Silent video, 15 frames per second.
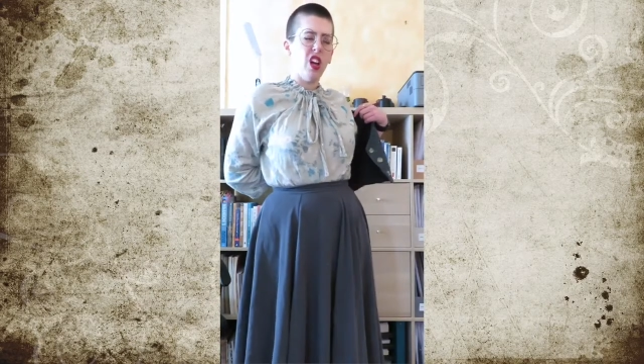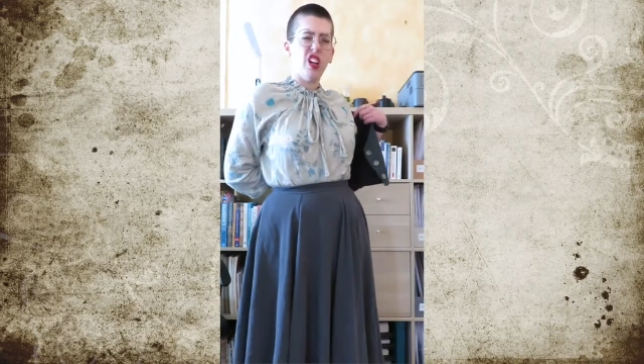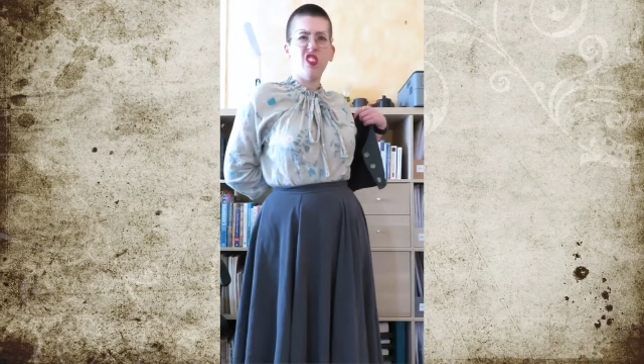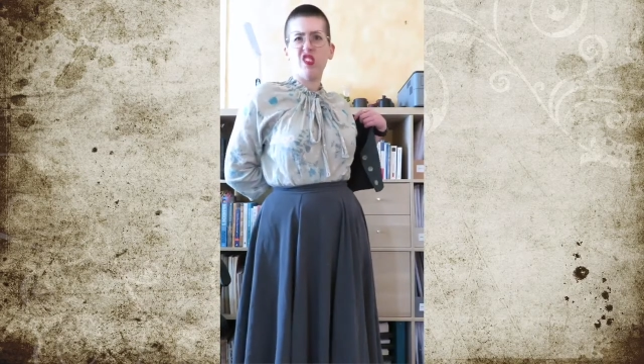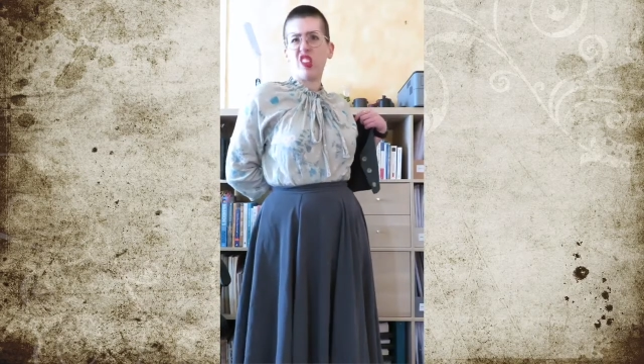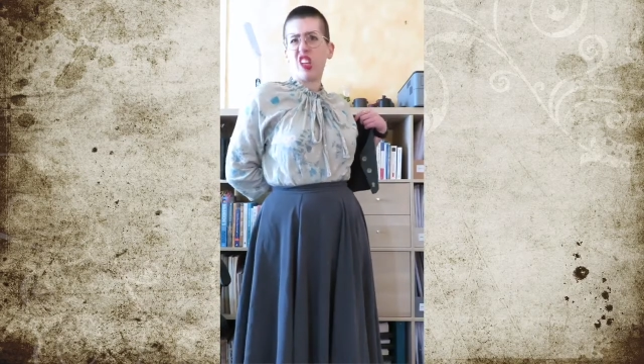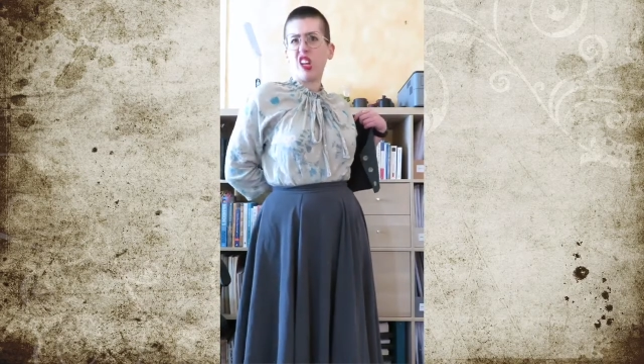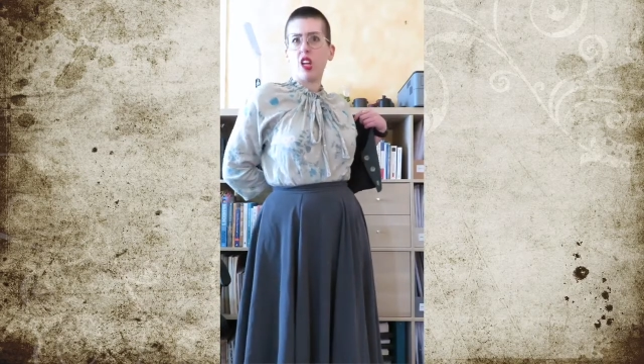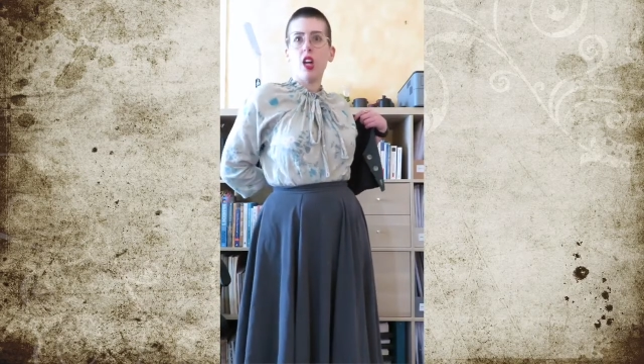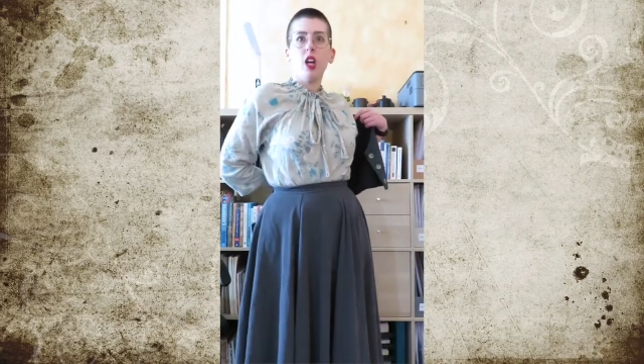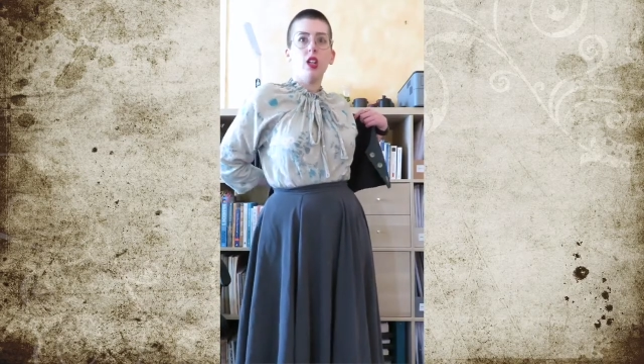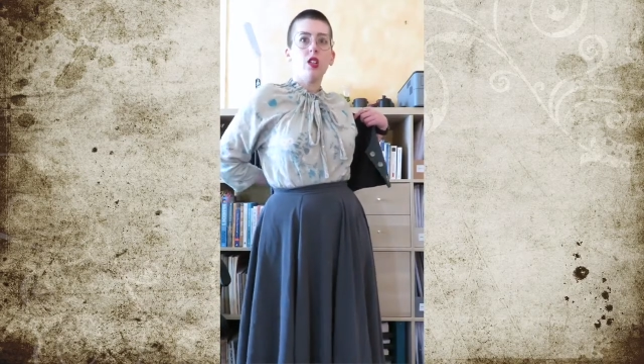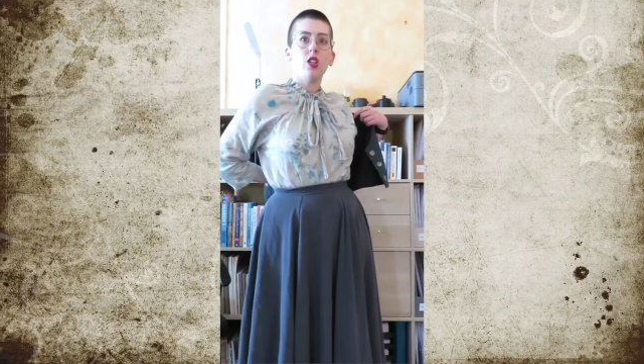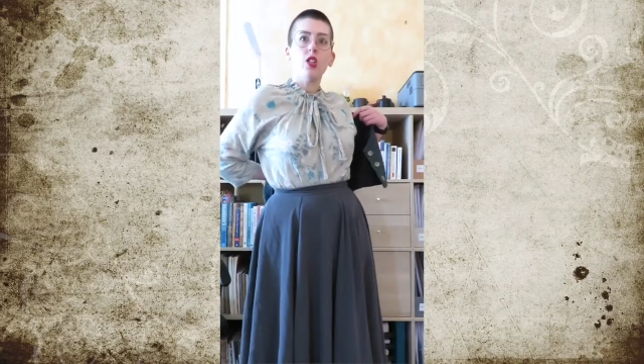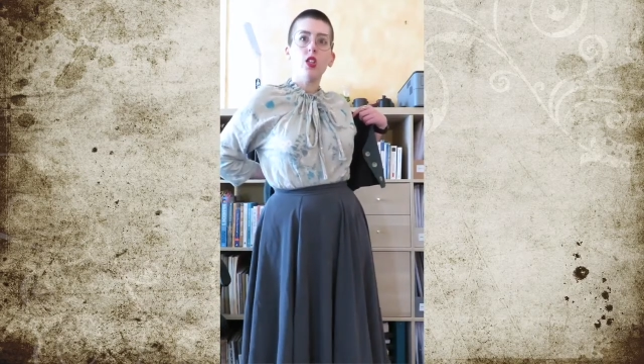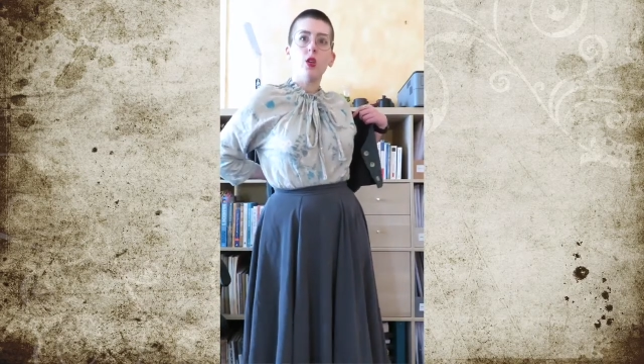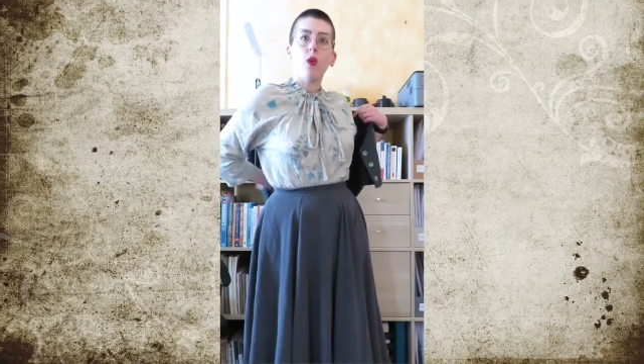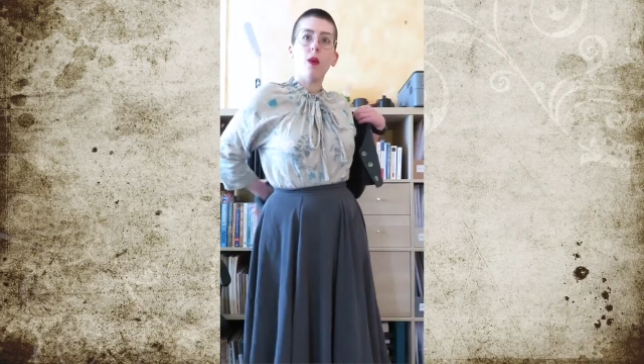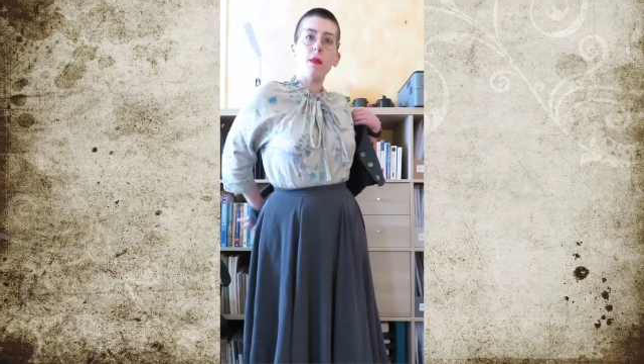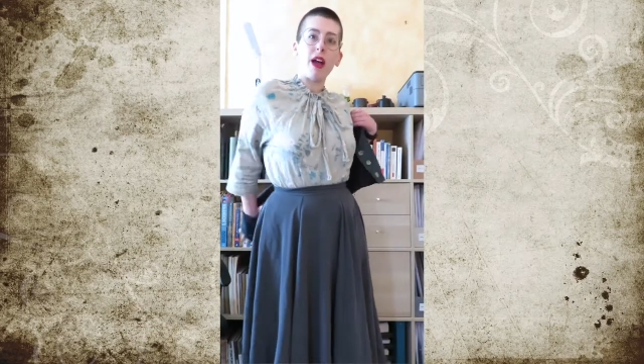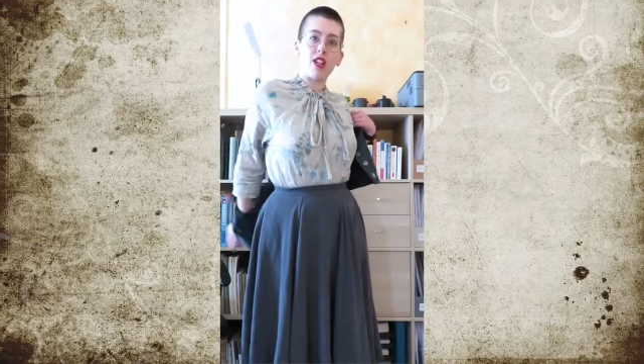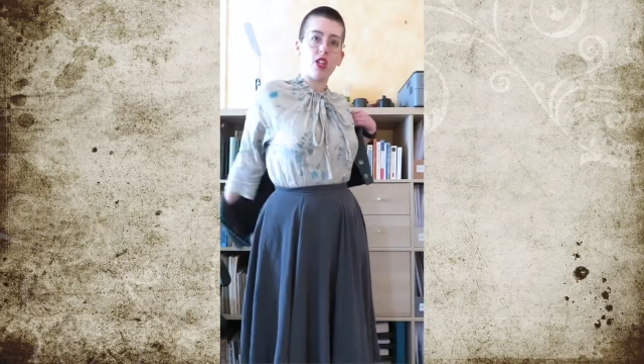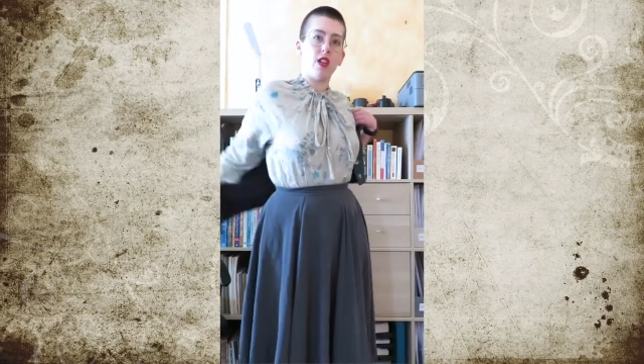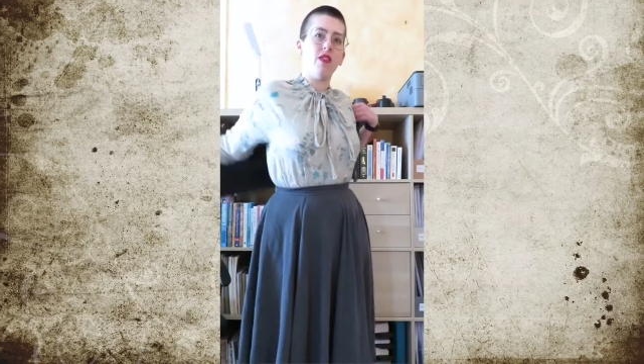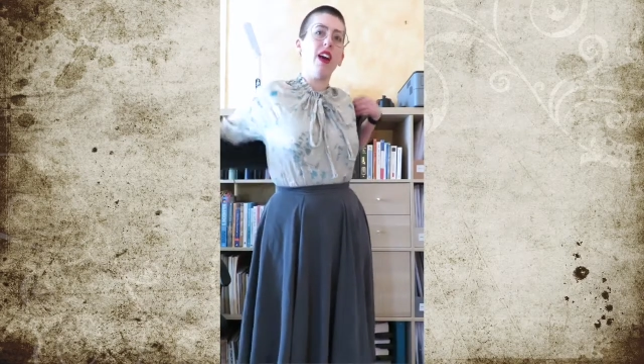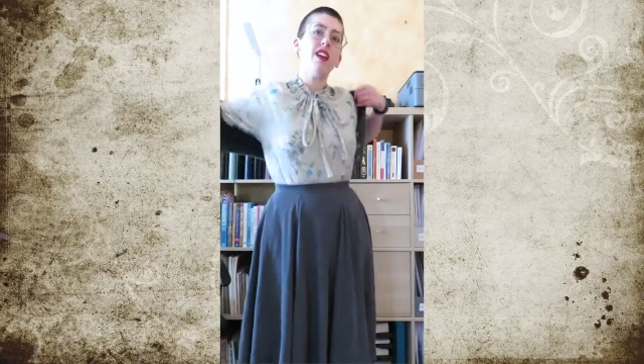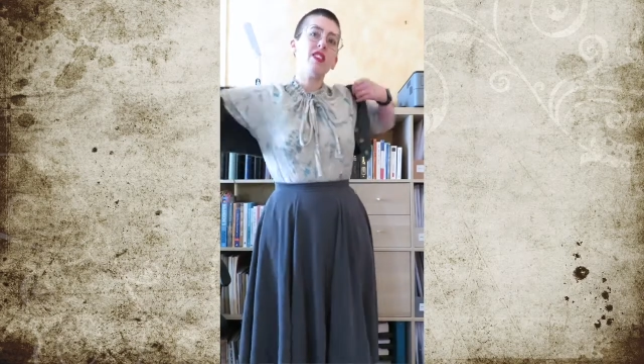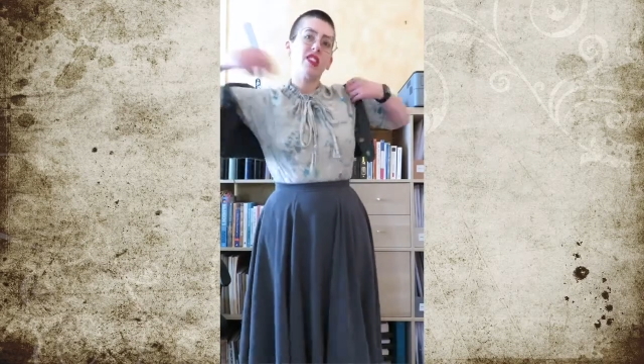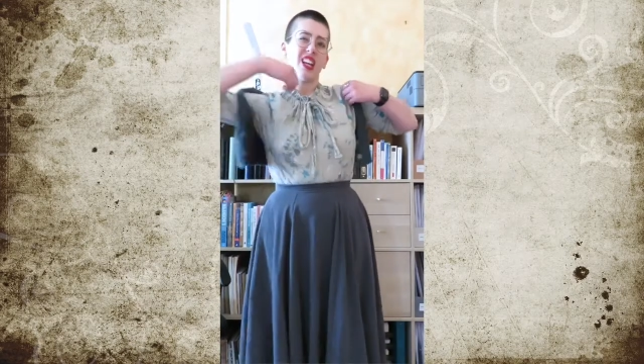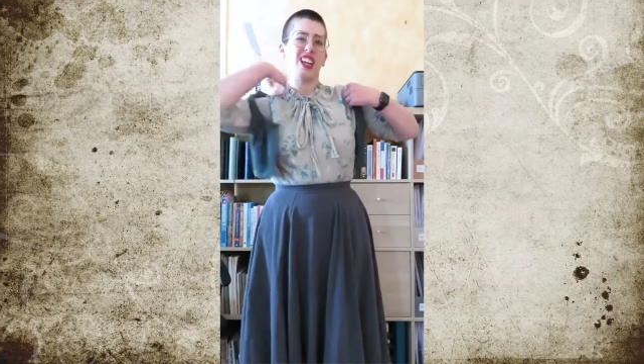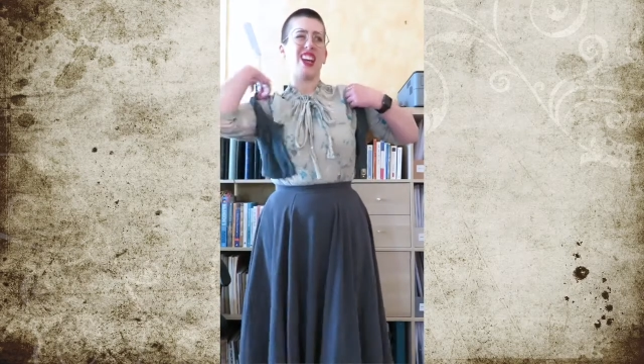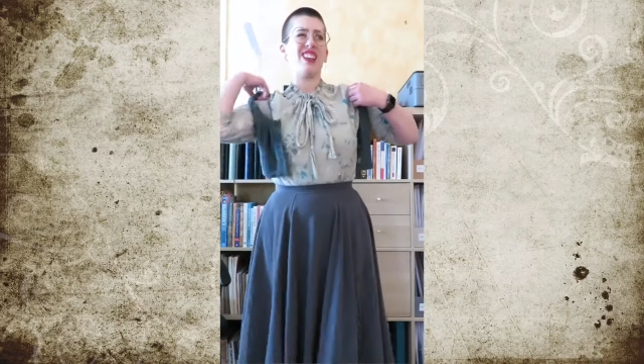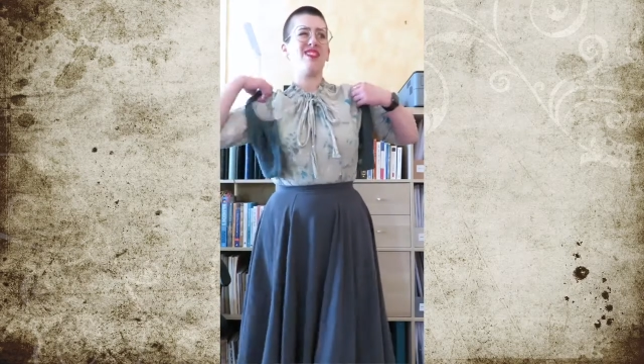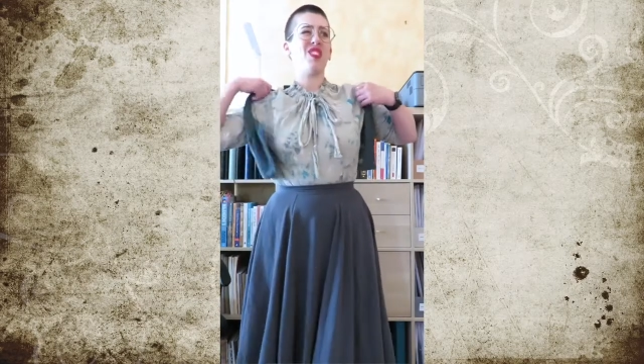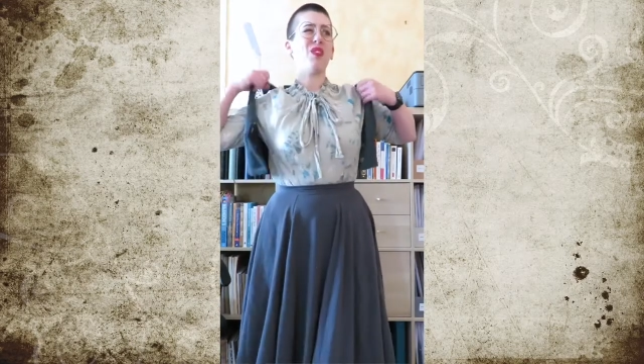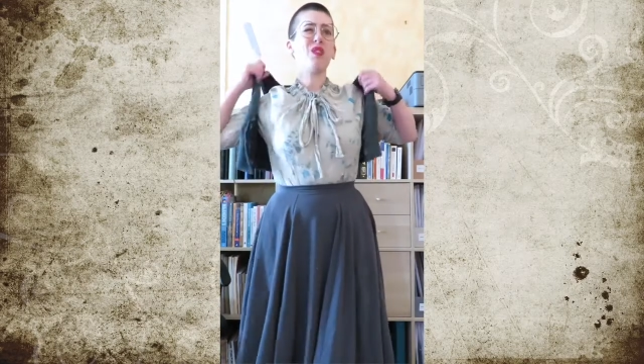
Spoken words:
I don't think, to do a matching vest, and I don't